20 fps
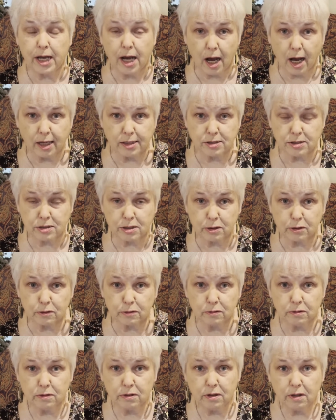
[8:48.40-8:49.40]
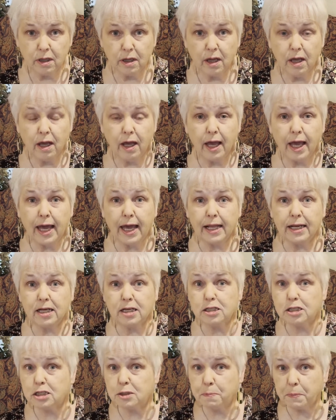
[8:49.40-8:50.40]
hostile, and
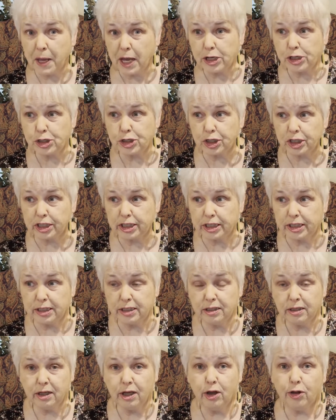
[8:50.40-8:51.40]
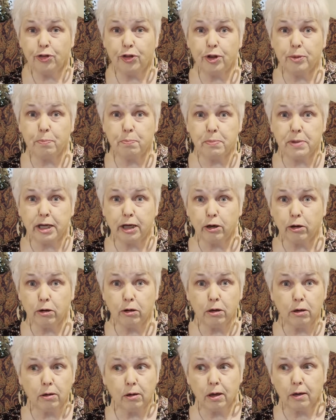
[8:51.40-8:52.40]
especially the
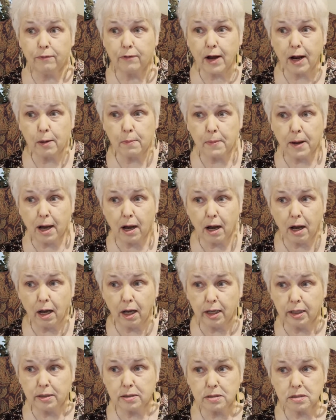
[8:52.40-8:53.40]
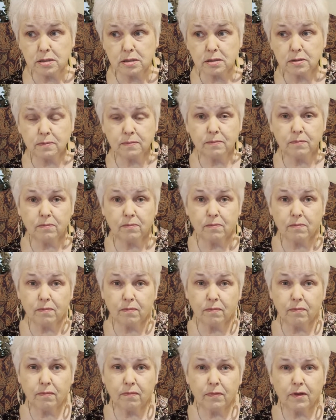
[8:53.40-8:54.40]
mirror of our minds.
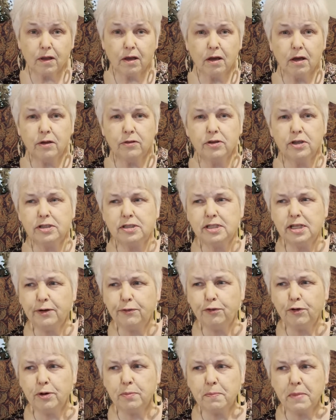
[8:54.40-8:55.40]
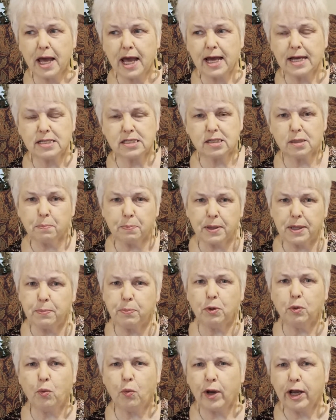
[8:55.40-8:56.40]
The different masks that
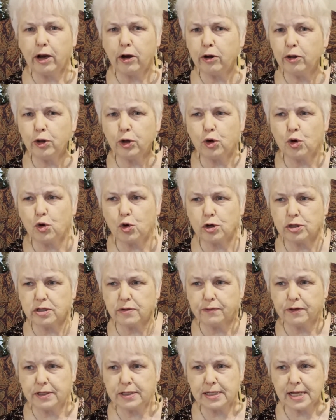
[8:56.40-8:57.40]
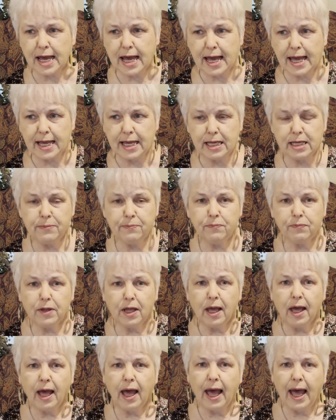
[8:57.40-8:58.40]
people wear in the course of a day
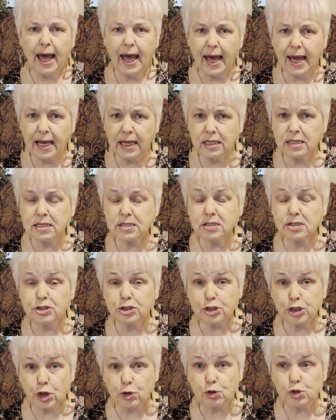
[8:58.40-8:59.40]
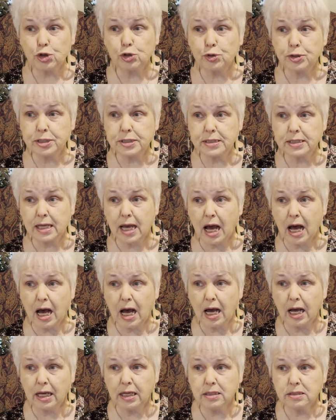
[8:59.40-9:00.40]
act as a social
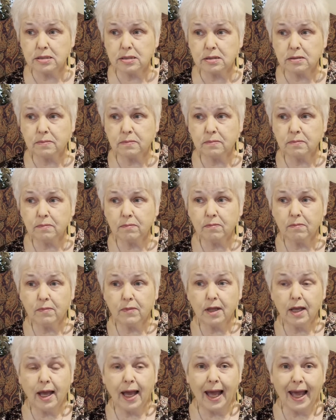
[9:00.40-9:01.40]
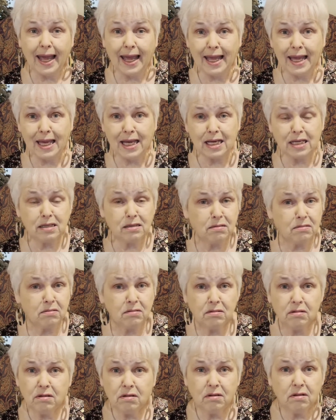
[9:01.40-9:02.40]
disguise and
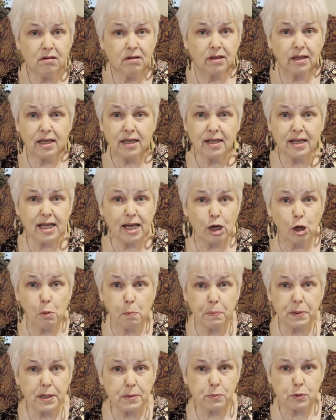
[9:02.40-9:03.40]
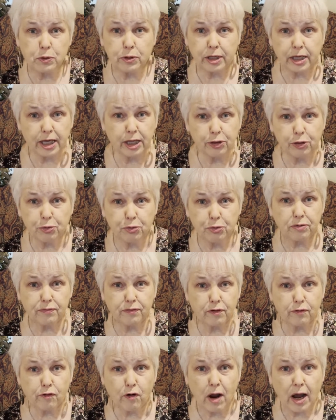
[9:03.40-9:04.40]
can help people get
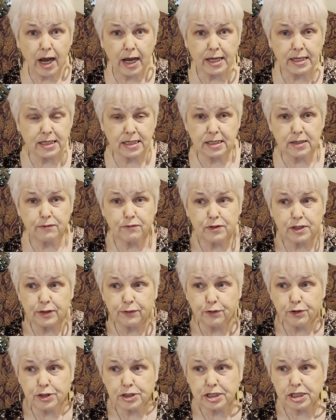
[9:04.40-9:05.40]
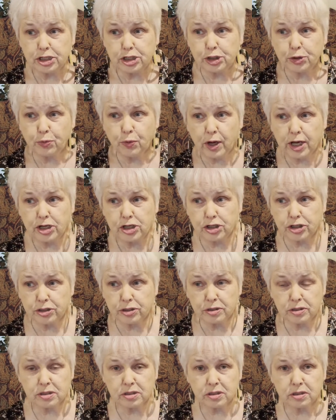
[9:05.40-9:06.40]
a variety of different
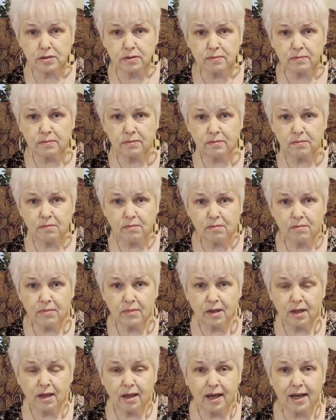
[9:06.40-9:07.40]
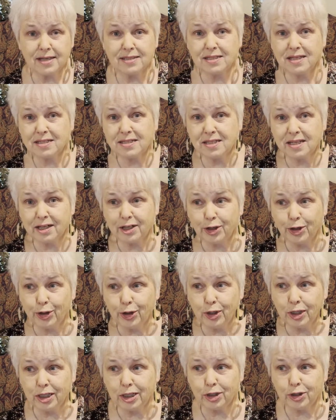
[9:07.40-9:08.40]
situations. As I said
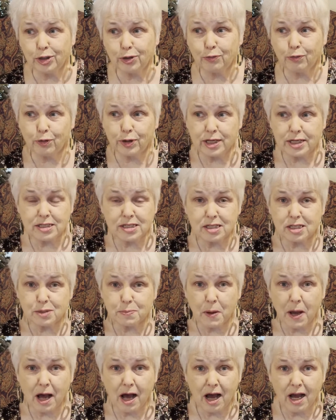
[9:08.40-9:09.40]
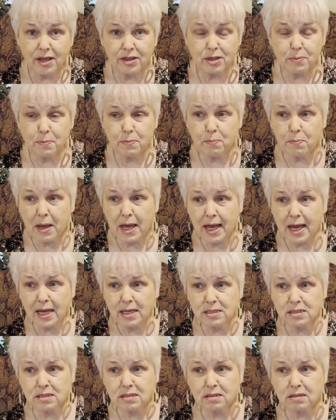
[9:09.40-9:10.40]
earlier, the reasons behind the
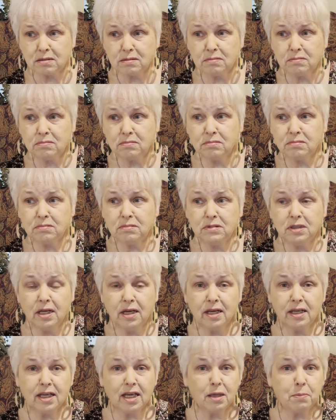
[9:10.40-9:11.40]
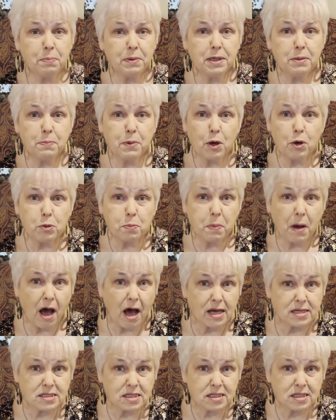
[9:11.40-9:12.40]
mask can be both
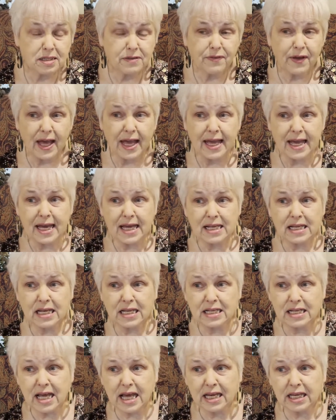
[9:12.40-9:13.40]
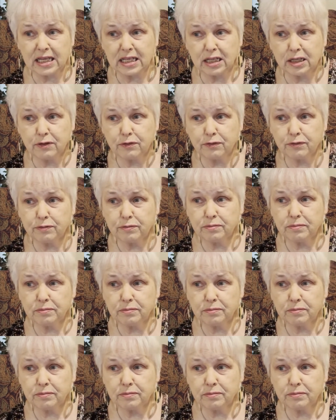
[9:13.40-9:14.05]
positive and negative.